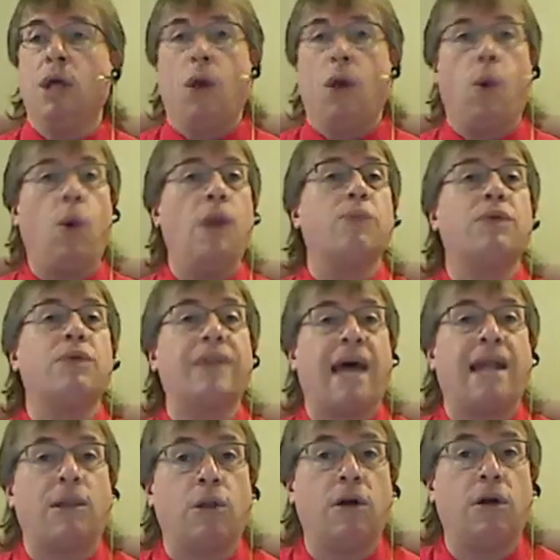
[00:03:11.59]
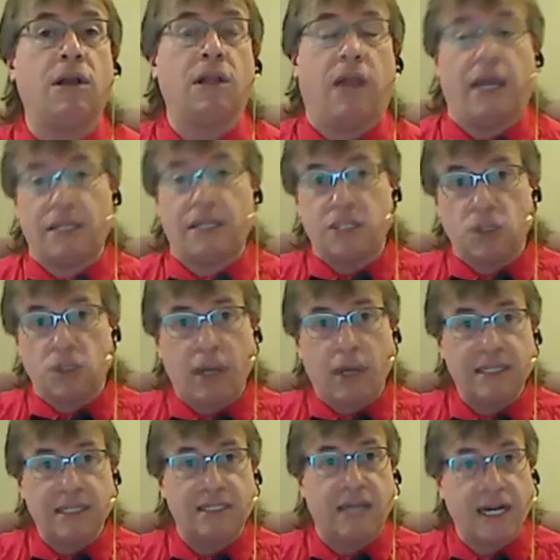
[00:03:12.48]
What would that look like? So
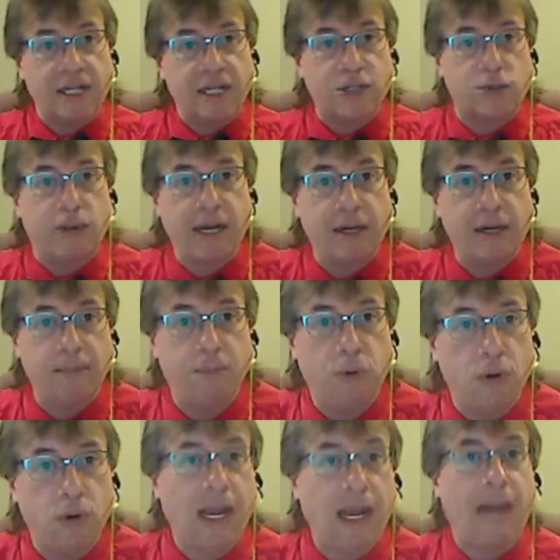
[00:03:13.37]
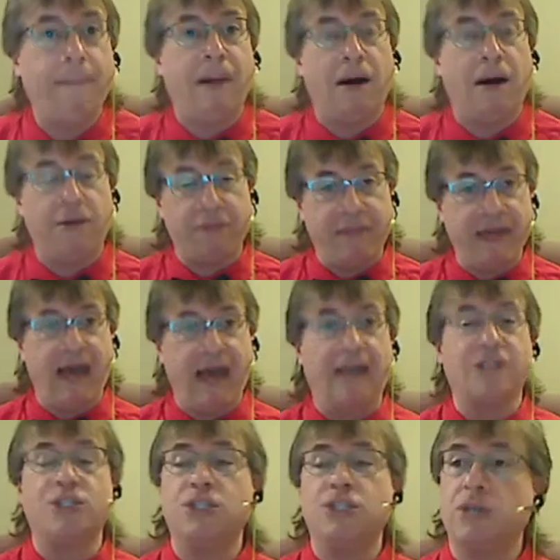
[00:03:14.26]
I decided to write a book about
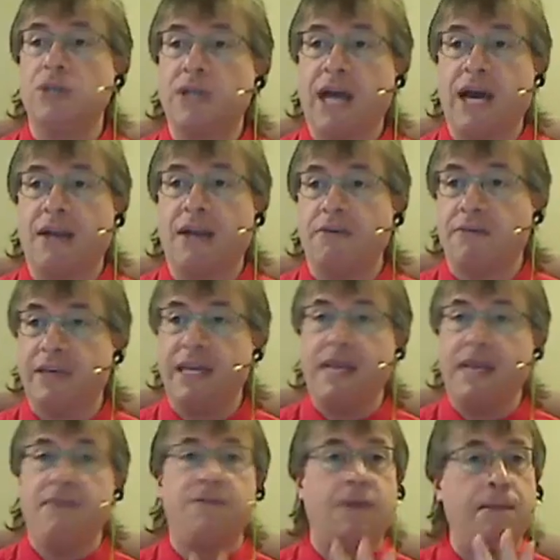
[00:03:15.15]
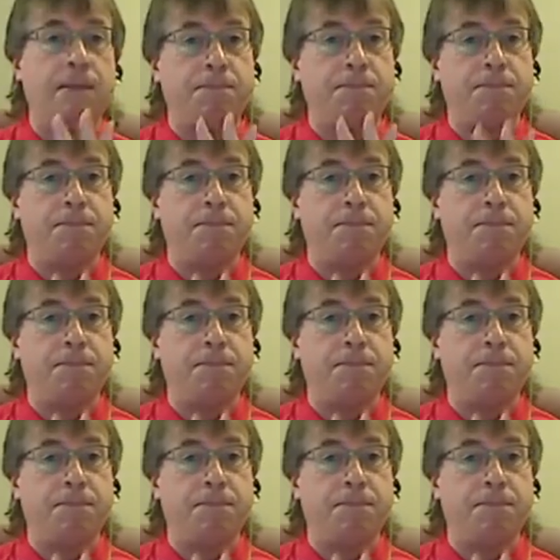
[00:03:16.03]
that, just to kind of give a